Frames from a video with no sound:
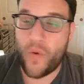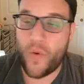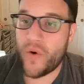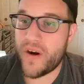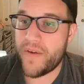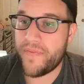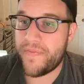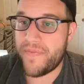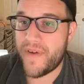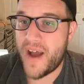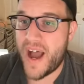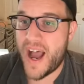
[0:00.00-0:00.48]
4
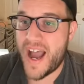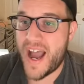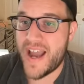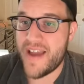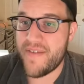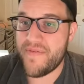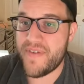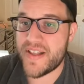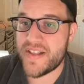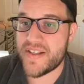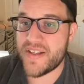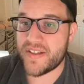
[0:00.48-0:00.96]
to
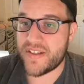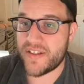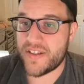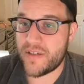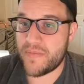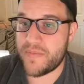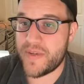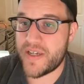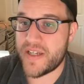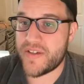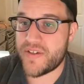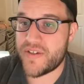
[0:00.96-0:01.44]
5, it's a
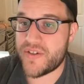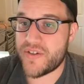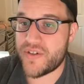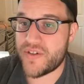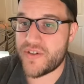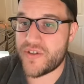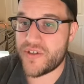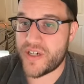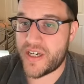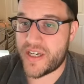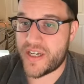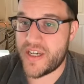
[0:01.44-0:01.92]
little bit
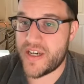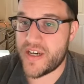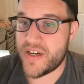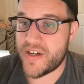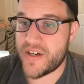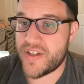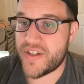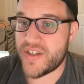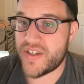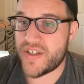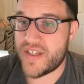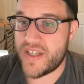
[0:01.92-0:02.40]

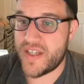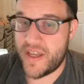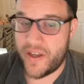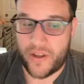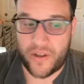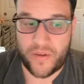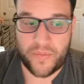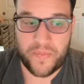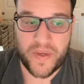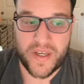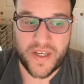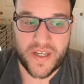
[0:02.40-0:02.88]
trickier
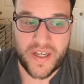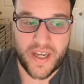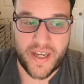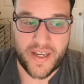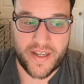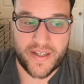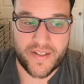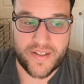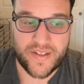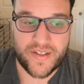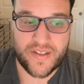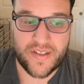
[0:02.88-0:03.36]
still
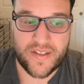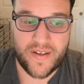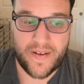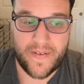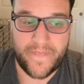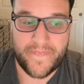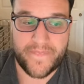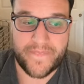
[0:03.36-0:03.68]
because